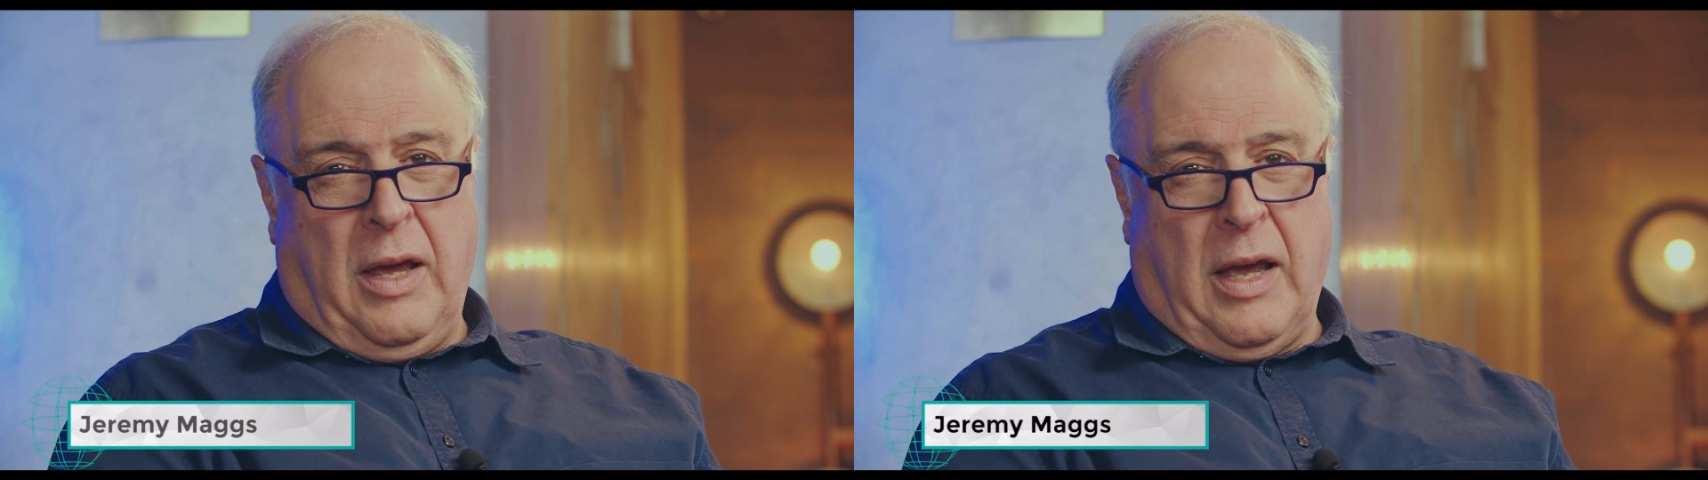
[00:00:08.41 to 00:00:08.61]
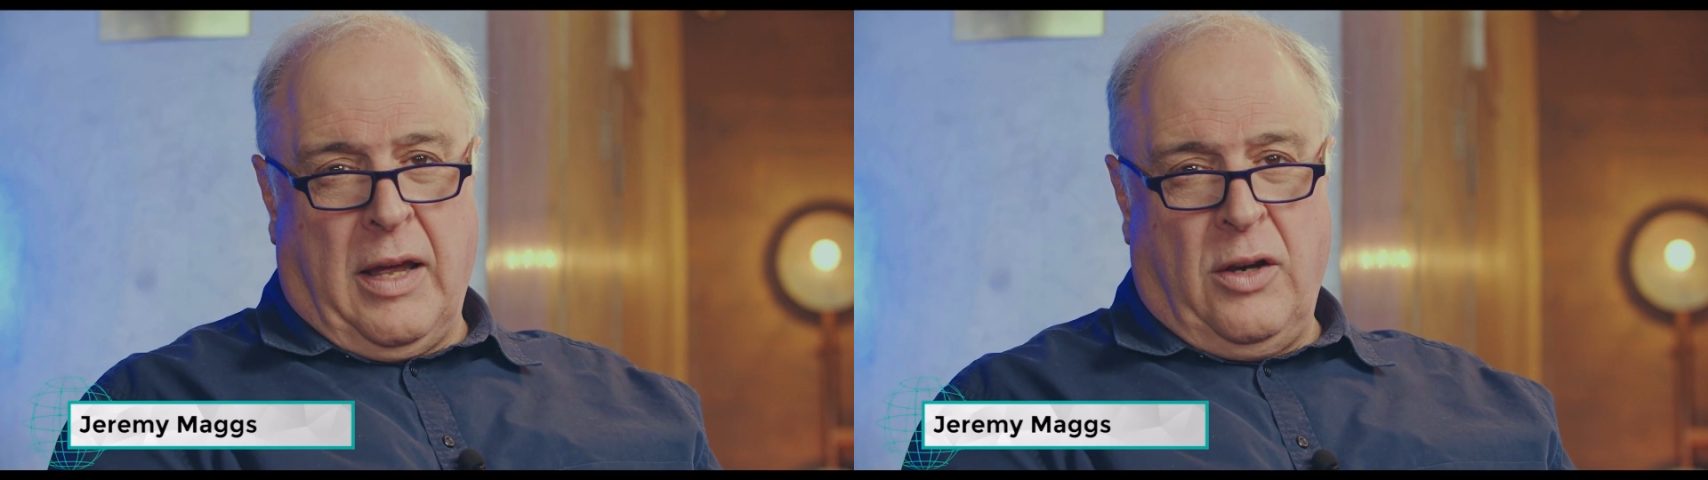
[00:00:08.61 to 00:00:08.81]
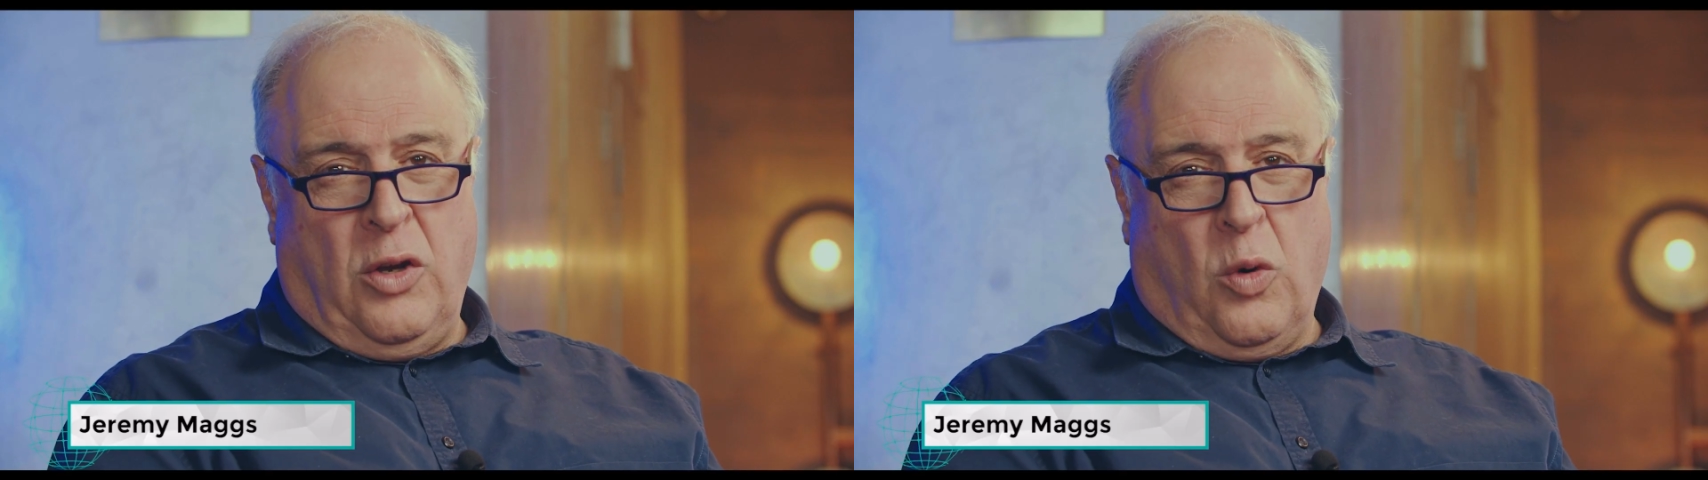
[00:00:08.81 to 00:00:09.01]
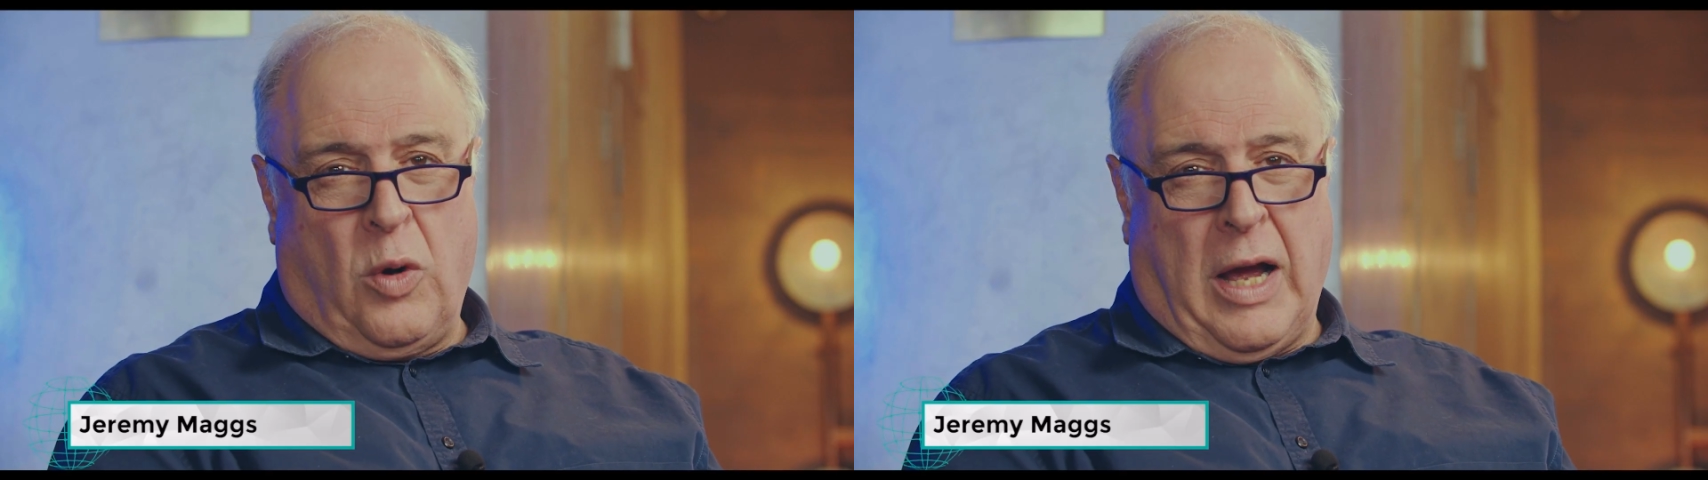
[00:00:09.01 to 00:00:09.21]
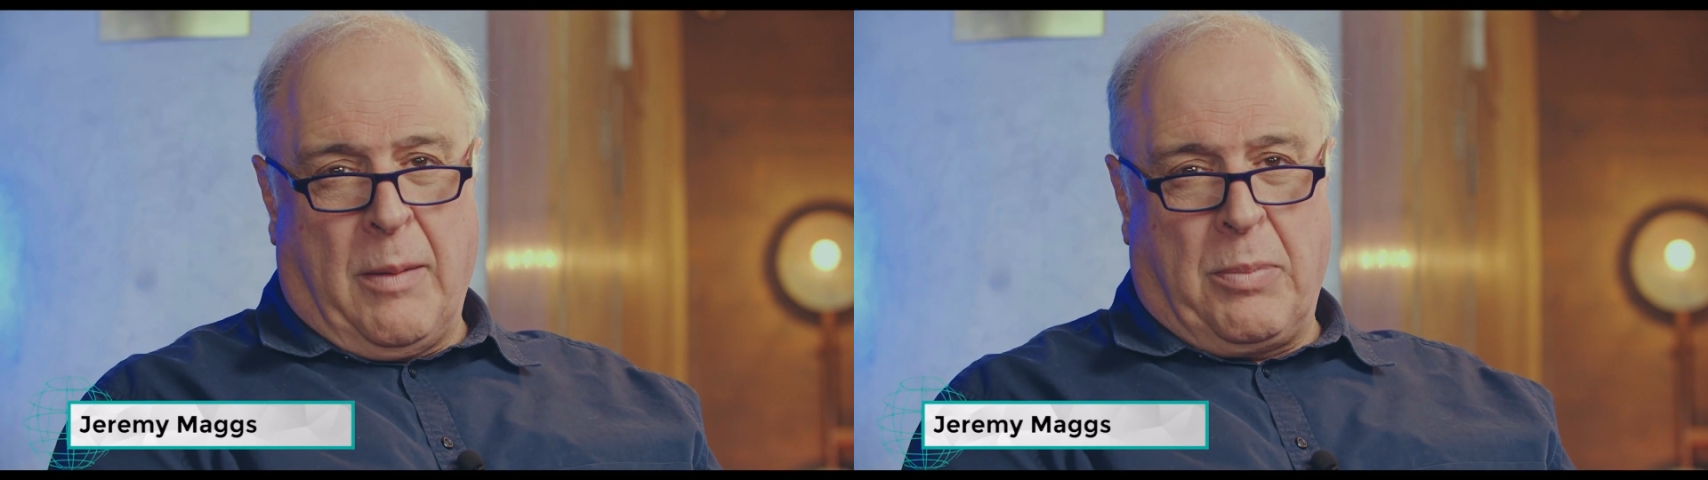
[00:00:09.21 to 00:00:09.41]
in your
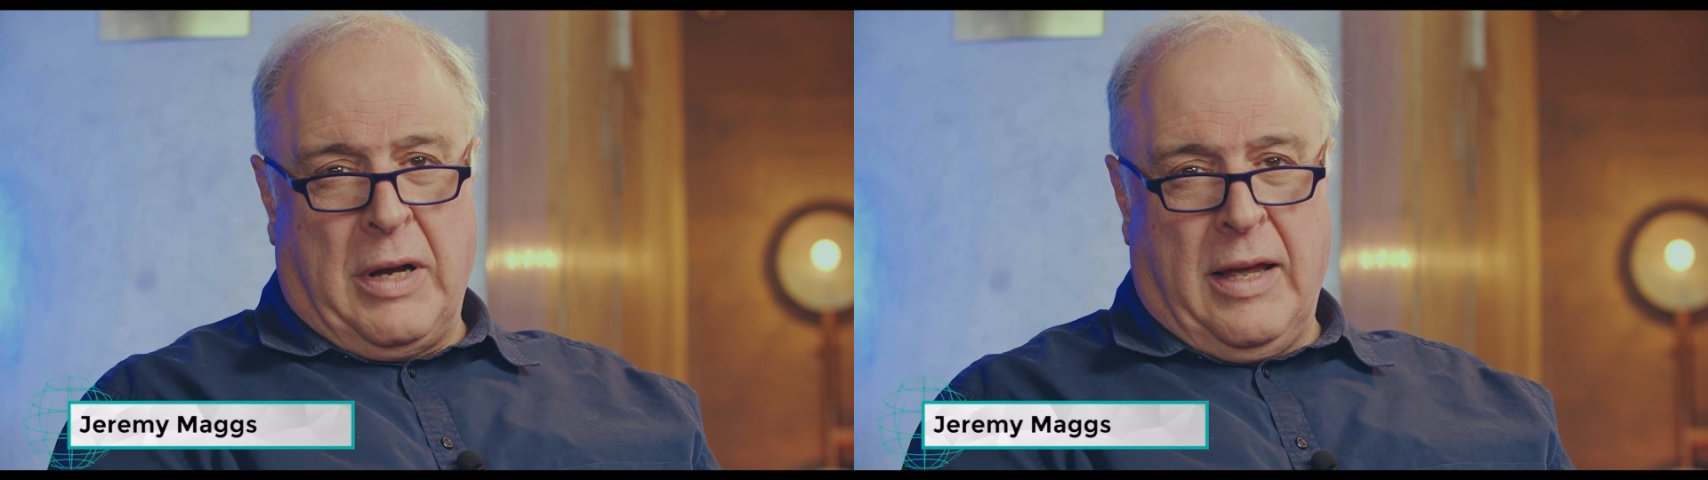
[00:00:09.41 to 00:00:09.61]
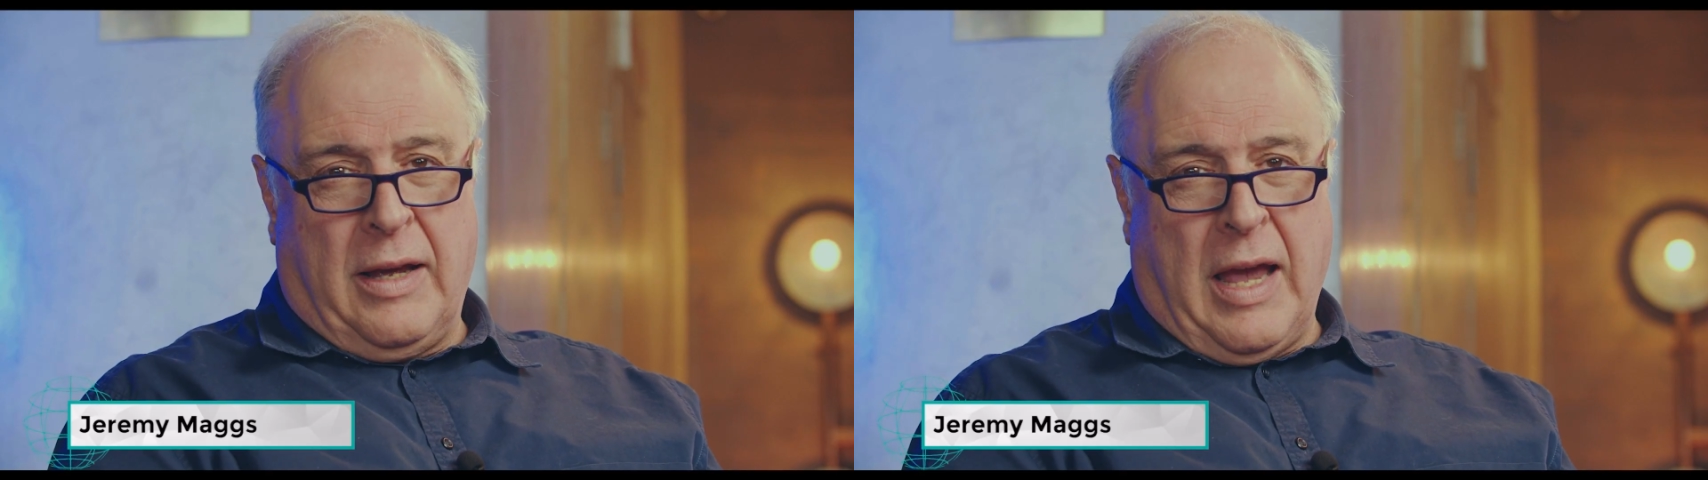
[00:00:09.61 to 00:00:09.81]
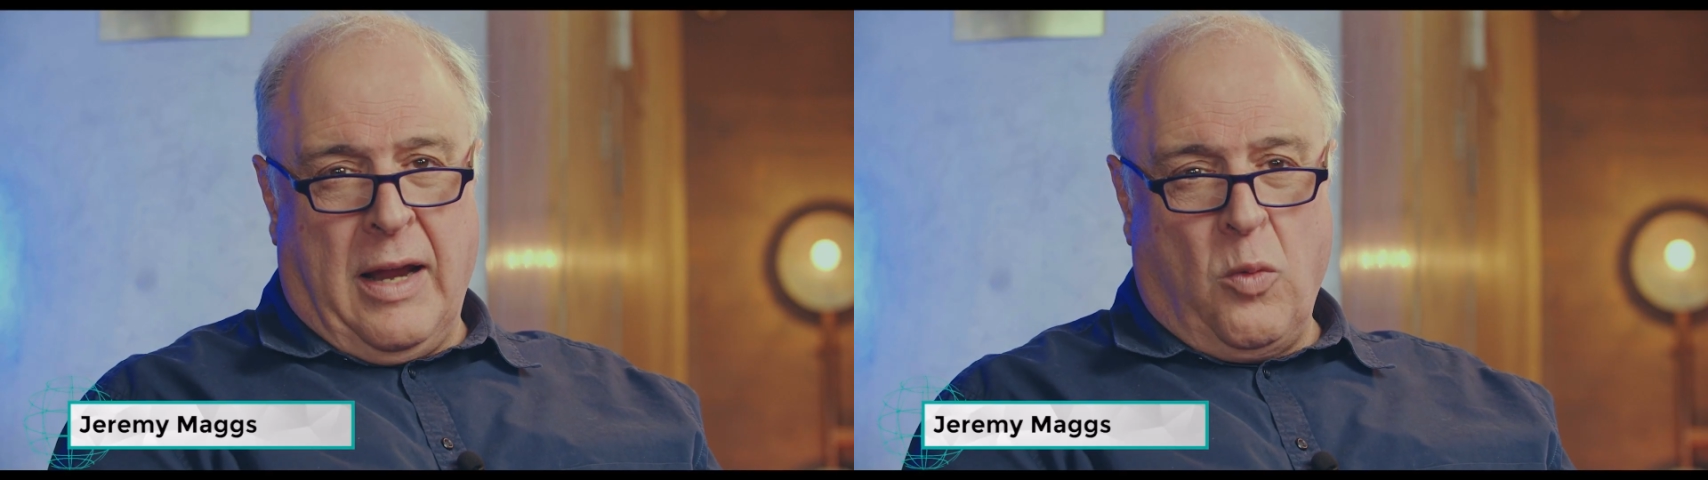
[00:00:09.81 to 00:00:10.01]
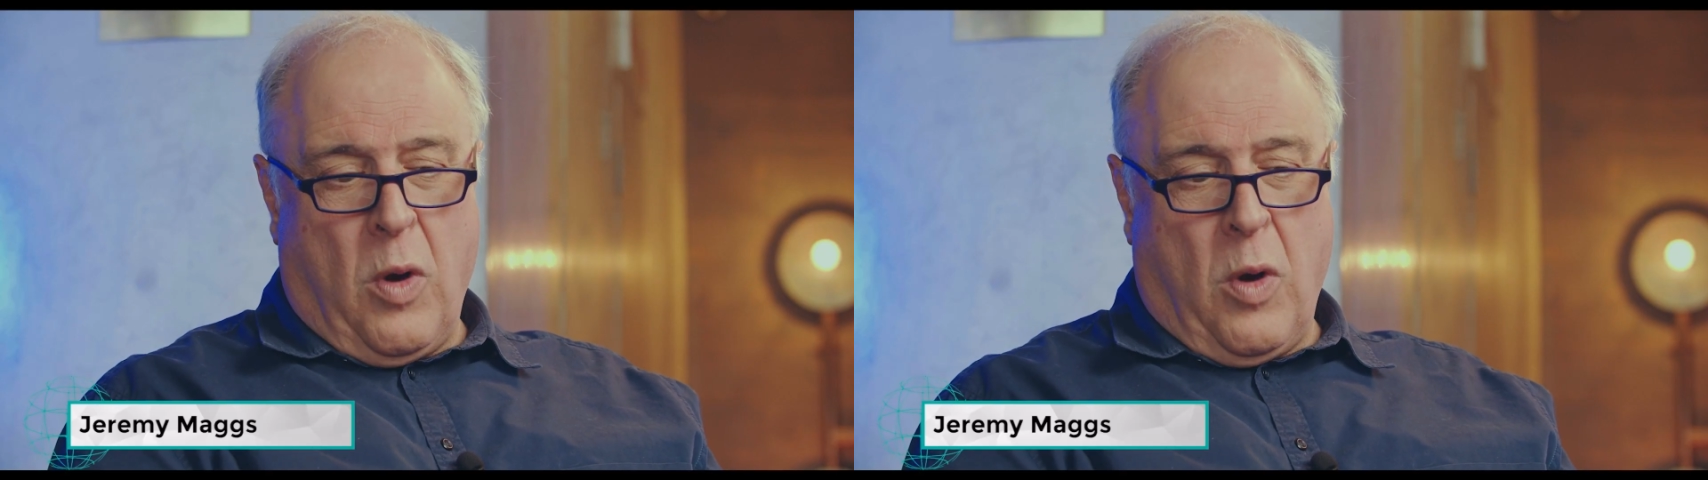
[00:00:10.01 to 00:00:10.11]
company again.